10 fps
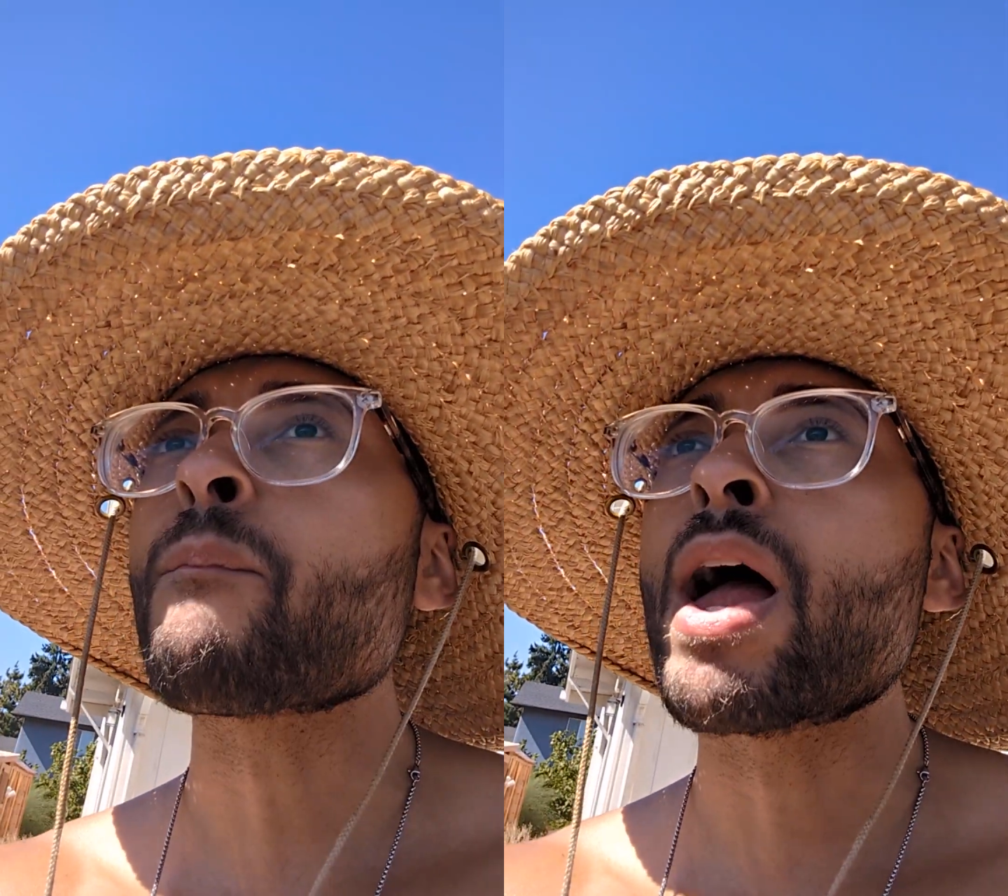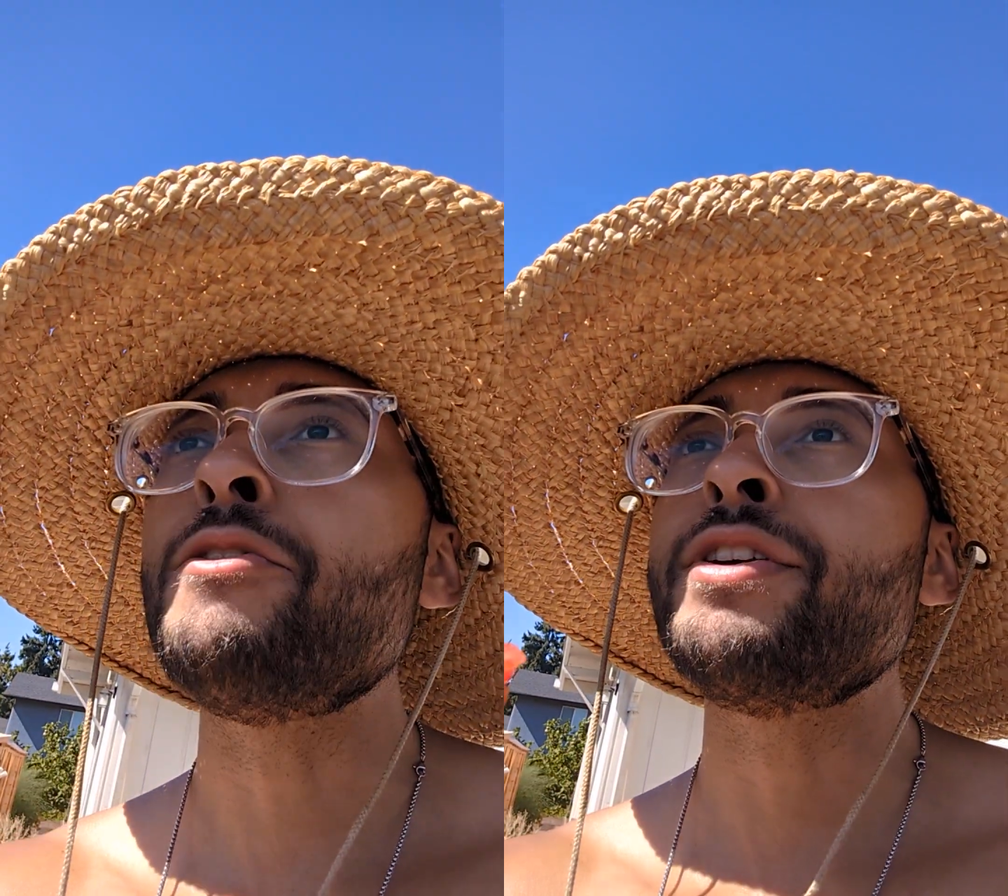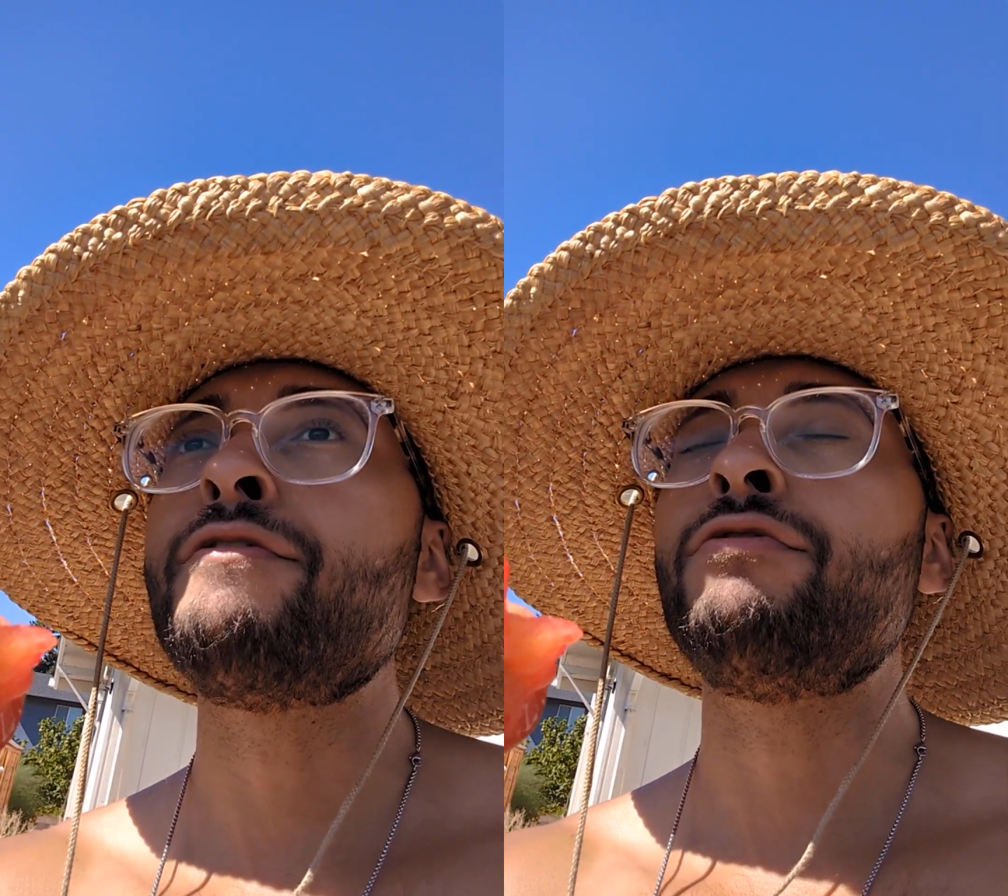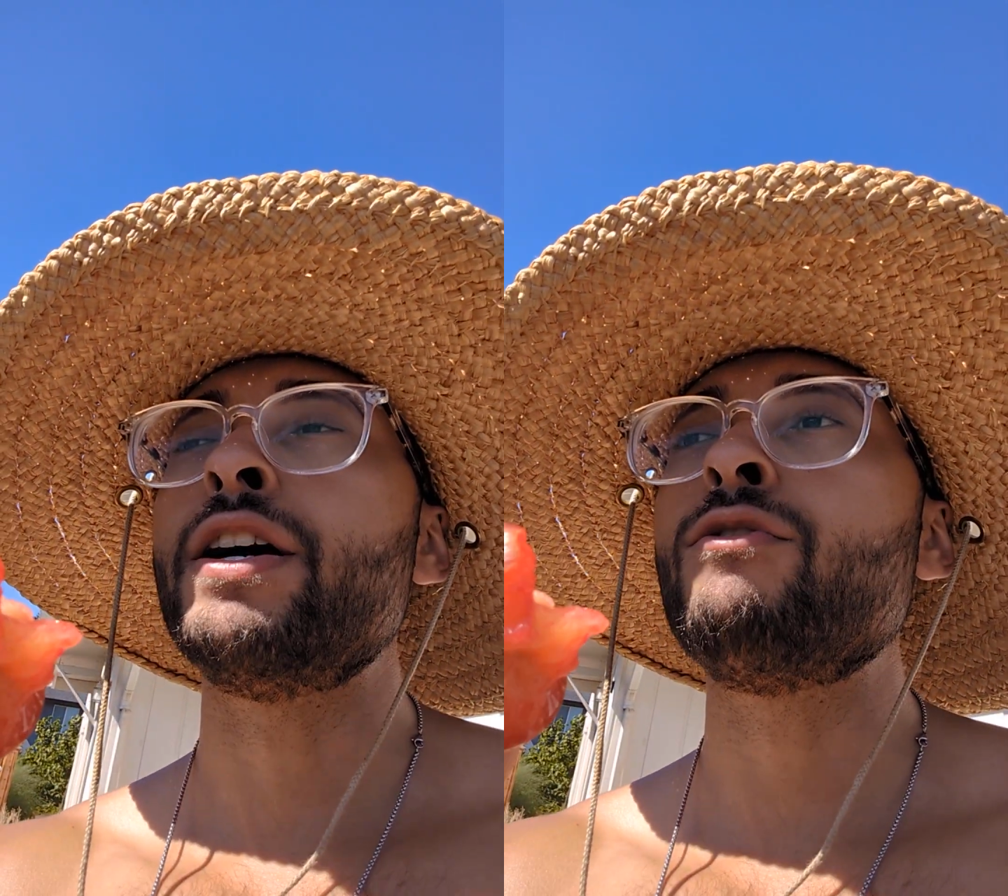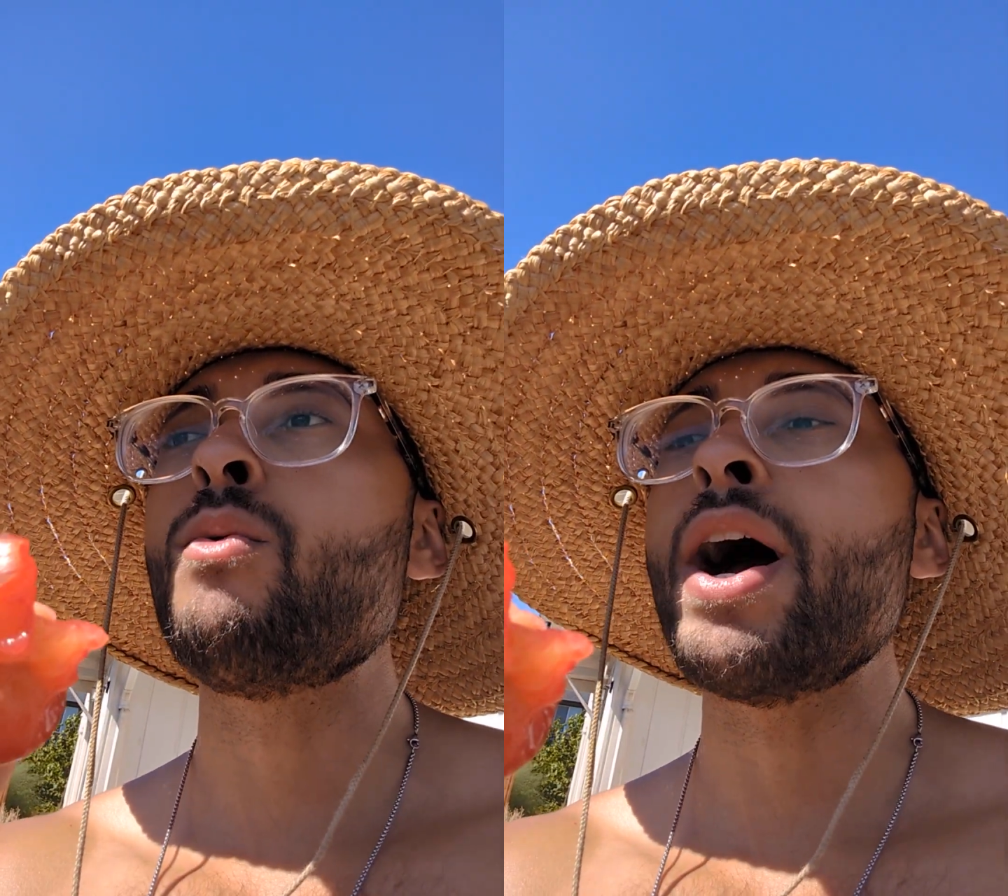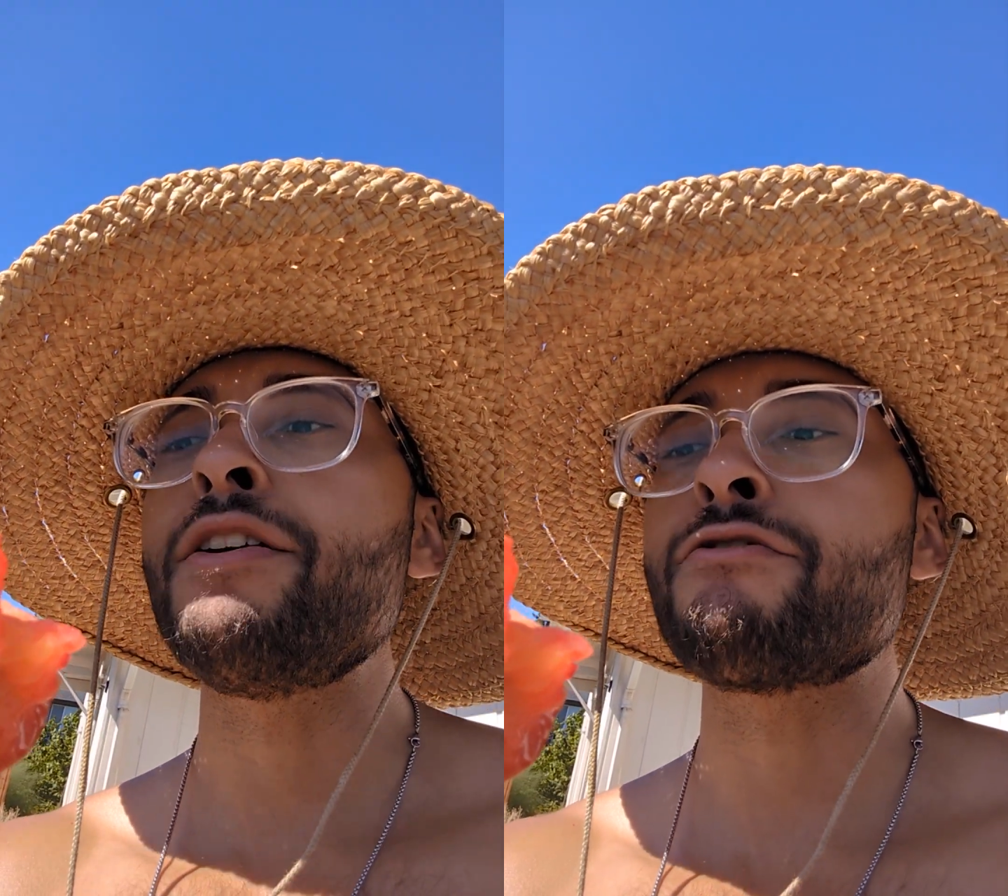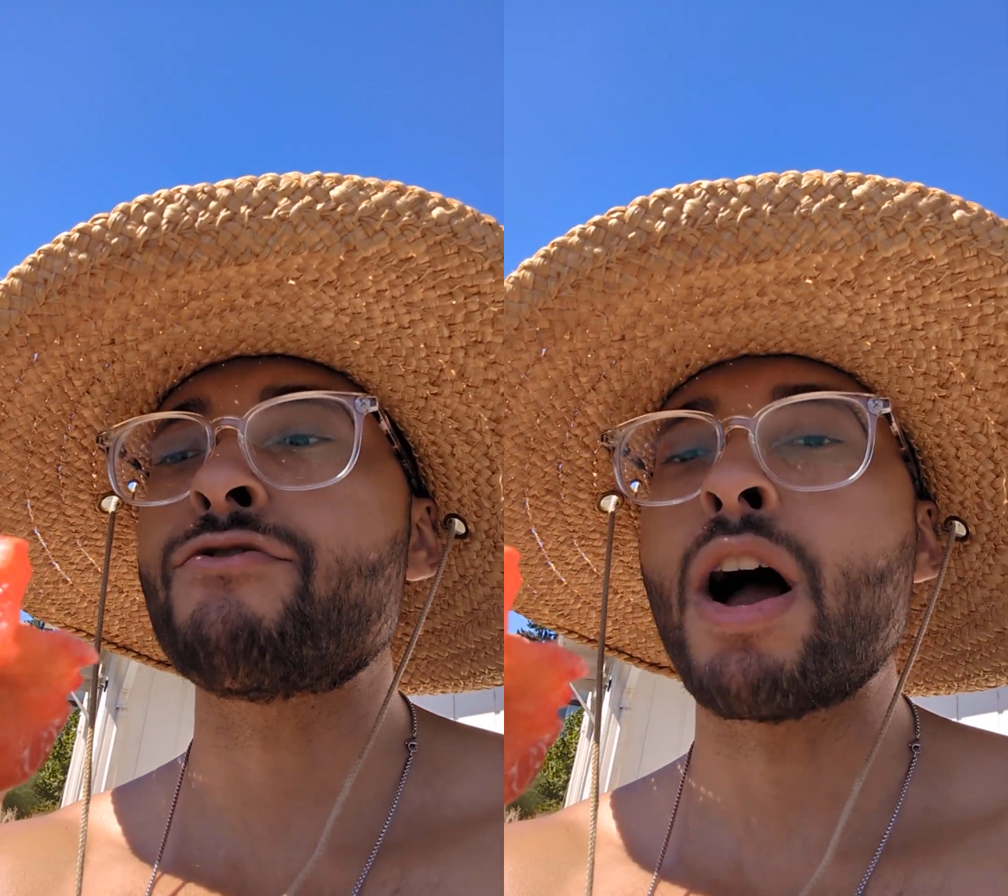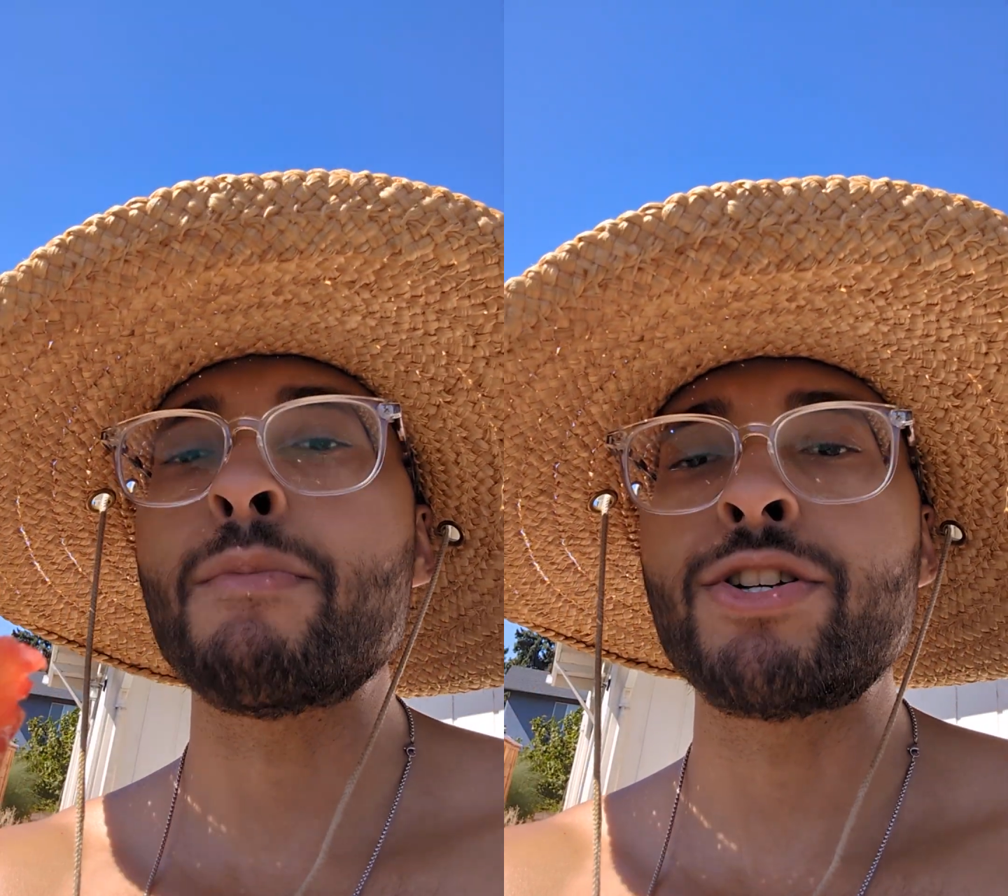I would say flavor-wise, there's
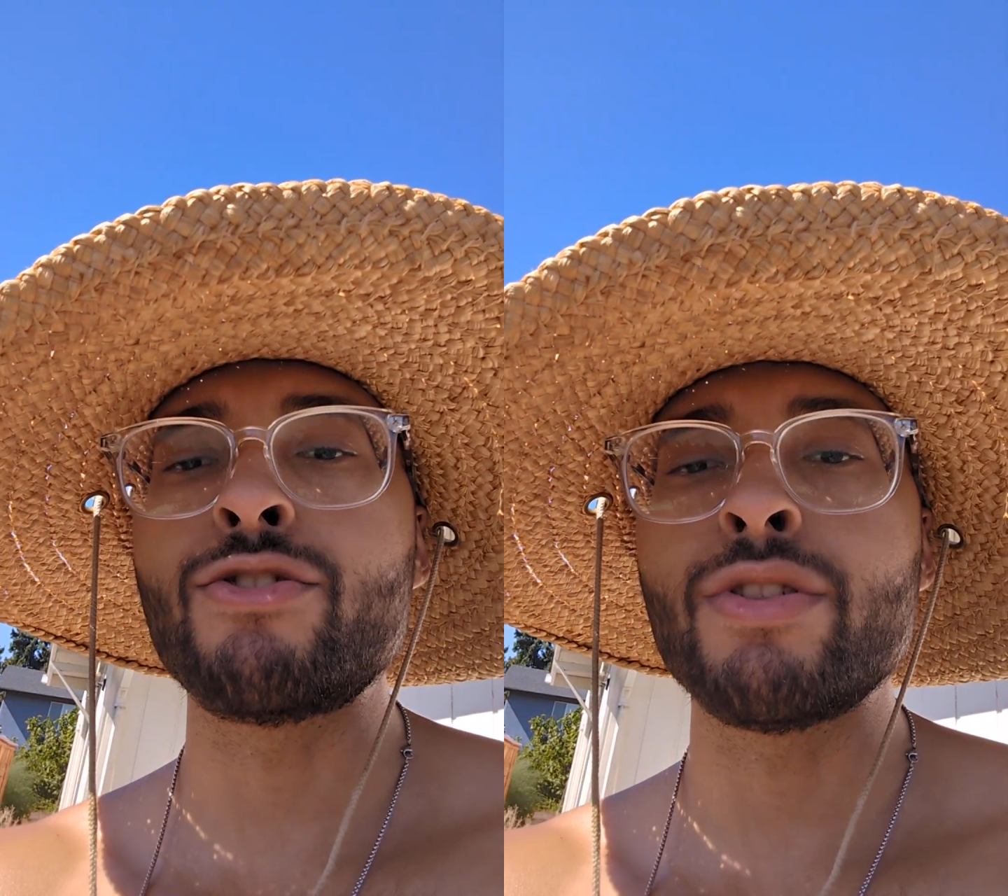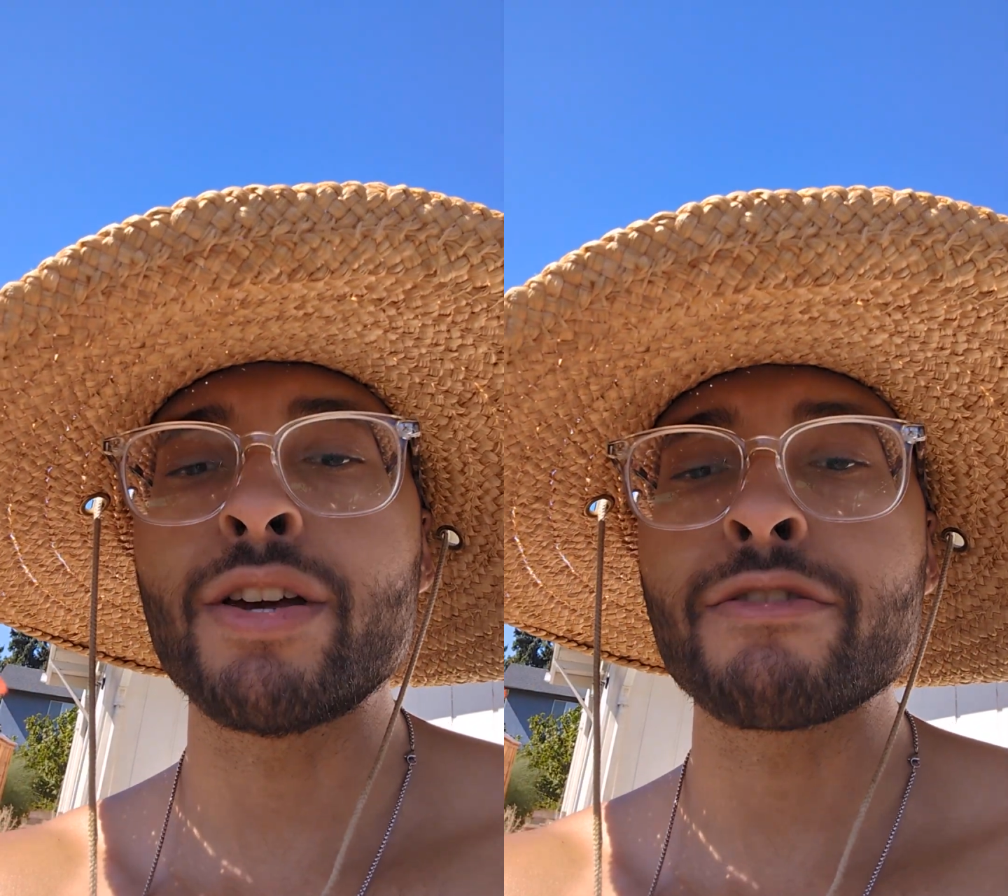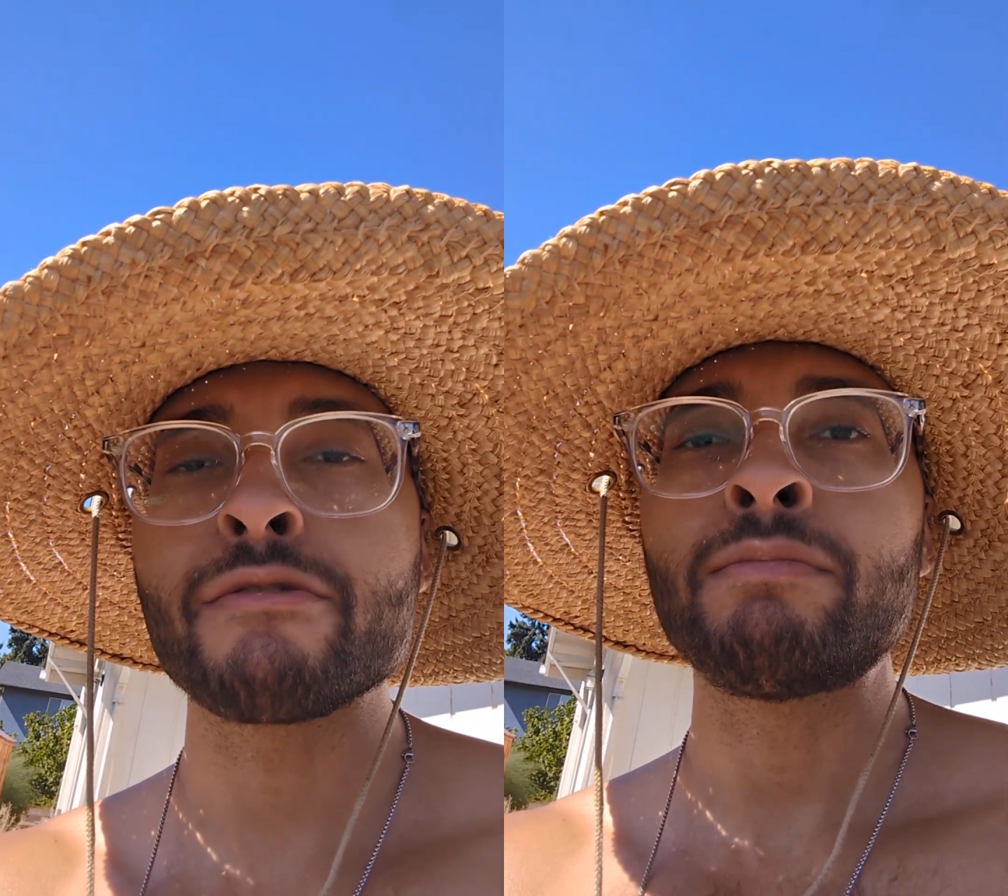not much to this.